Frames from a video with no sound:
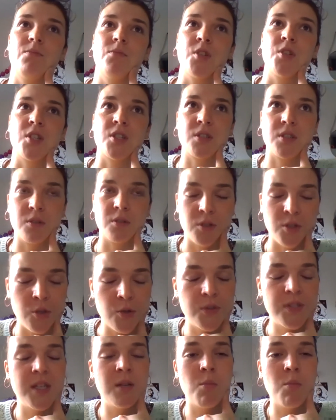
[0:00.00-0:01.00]
just
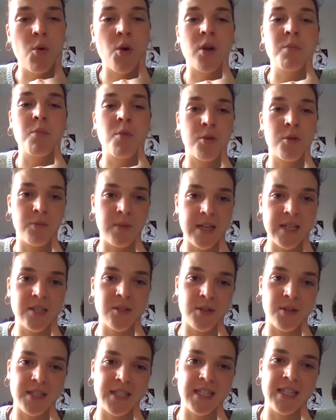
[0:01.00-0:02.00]
using more and more
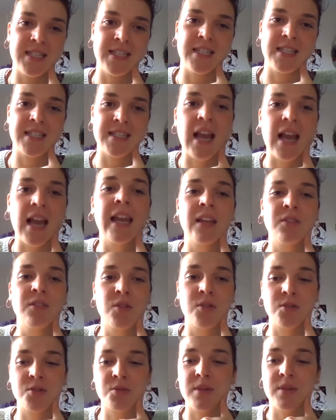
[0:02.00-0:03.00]
resources and selling
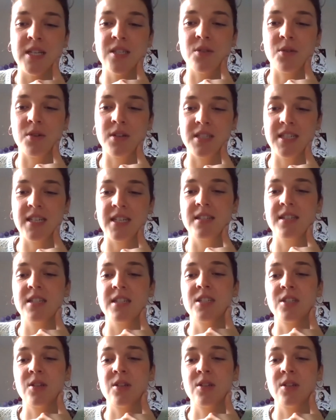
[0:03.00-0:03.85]
those resources. And